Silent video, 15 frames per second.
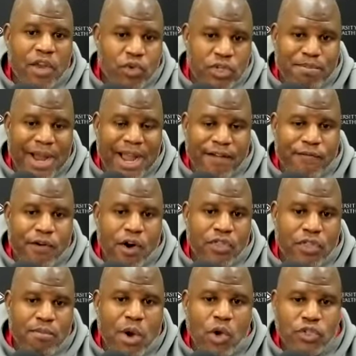was by far
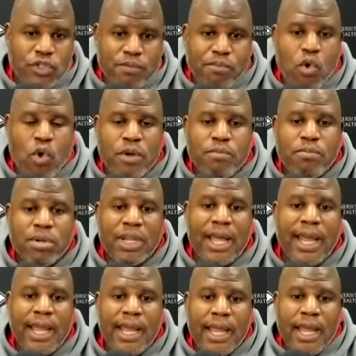the most important
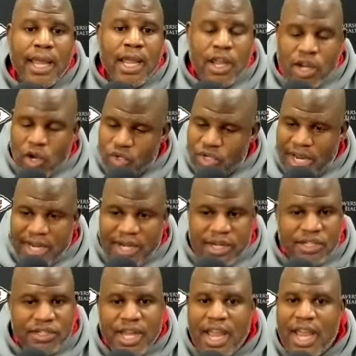play. Coach Heck
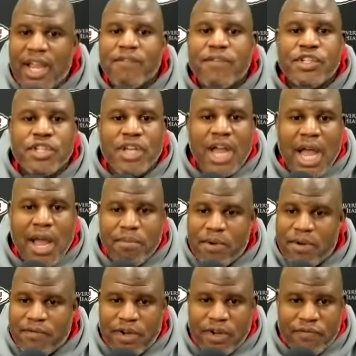does a heck of a job
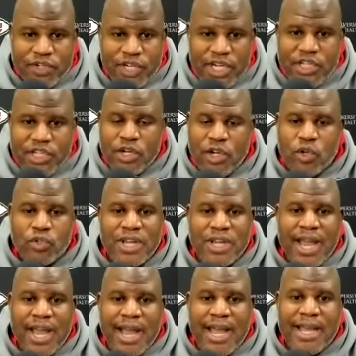of, of teaching those
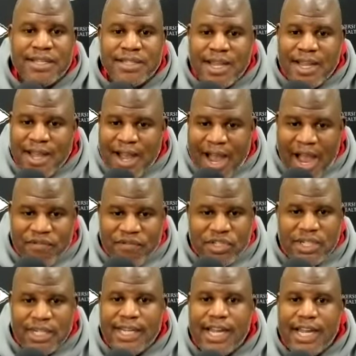guys.
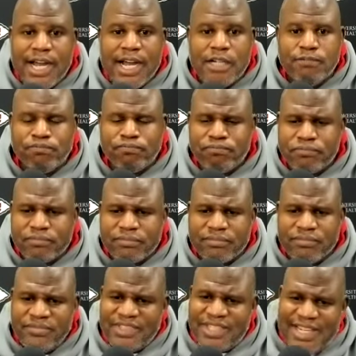Obviously, um,
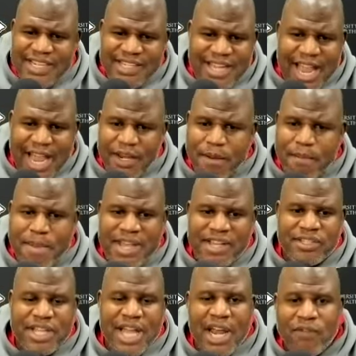he's gotten the
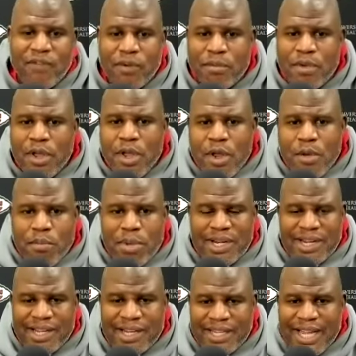best out of them. But
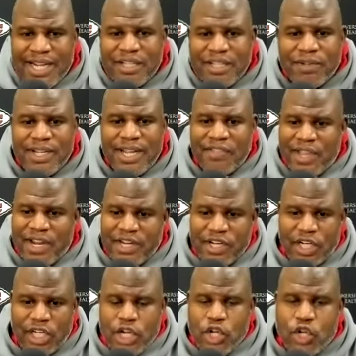collectively, I think the
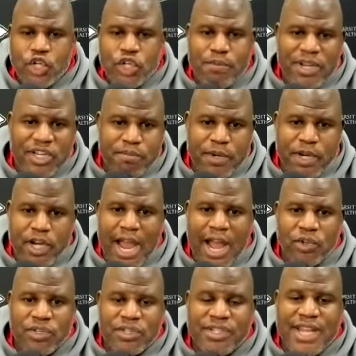leadership has been
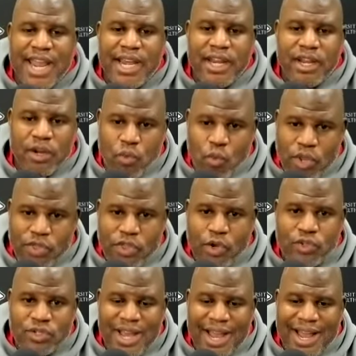outstanding with
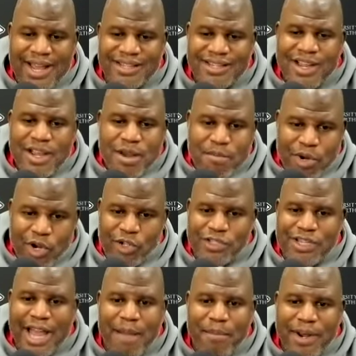those guys. But on
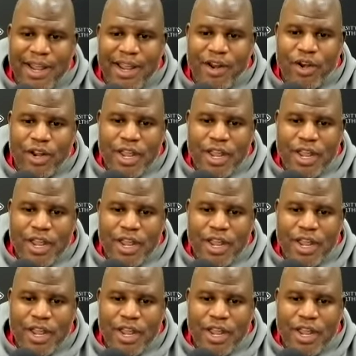top of that,